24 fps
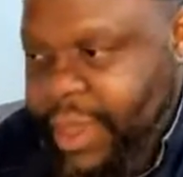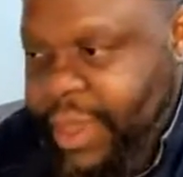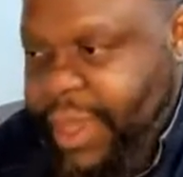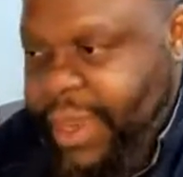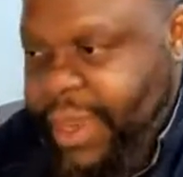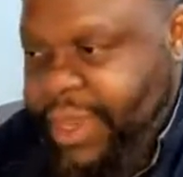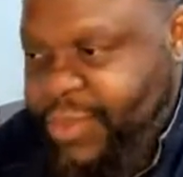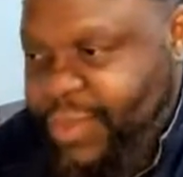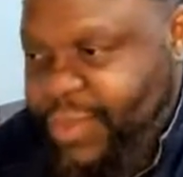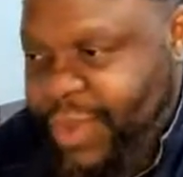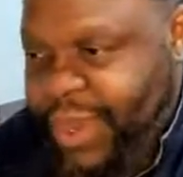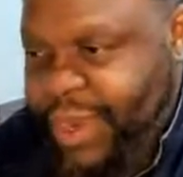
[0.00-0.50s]

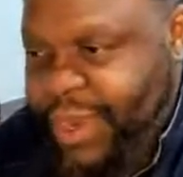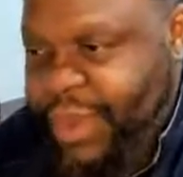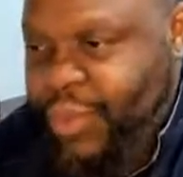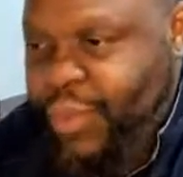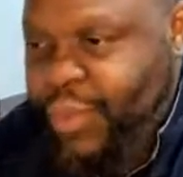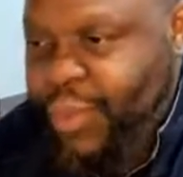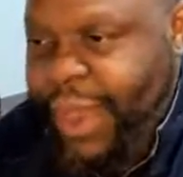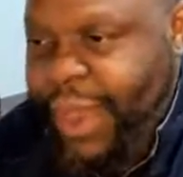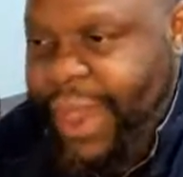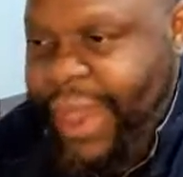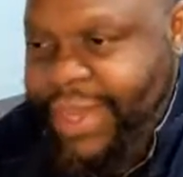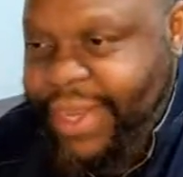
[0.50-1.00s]
It is what?
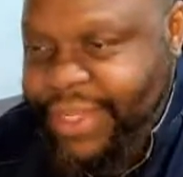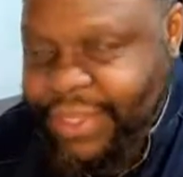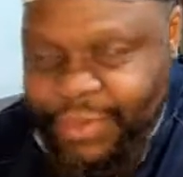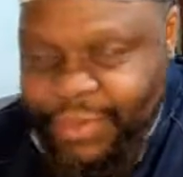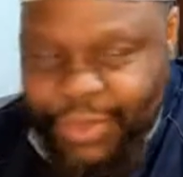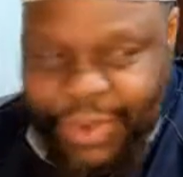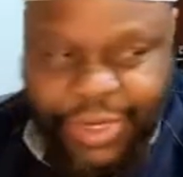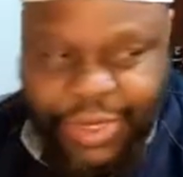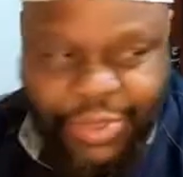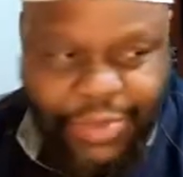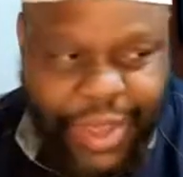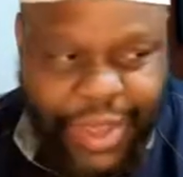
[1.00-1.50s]
Wajib.
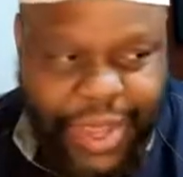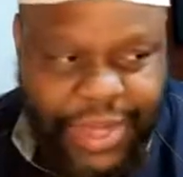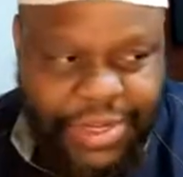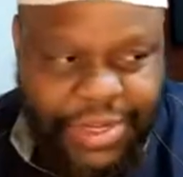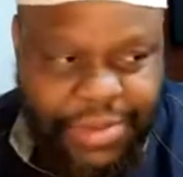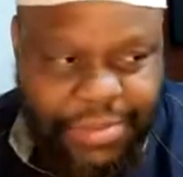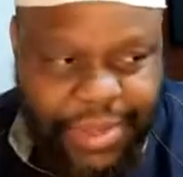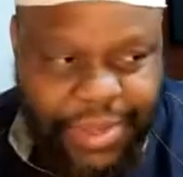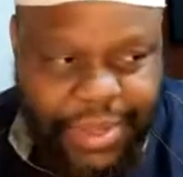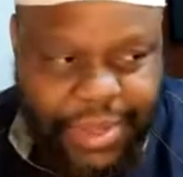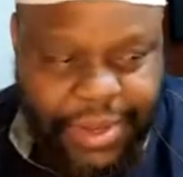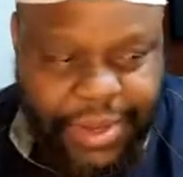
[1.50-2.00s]
What does
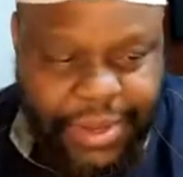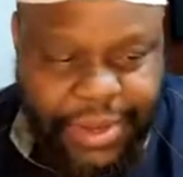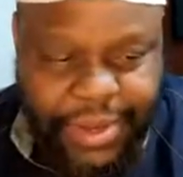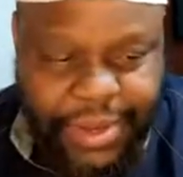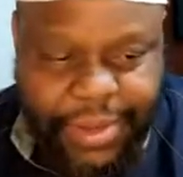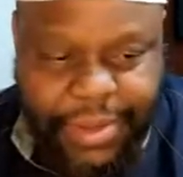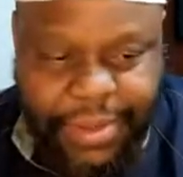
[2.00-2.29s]
wajib mean?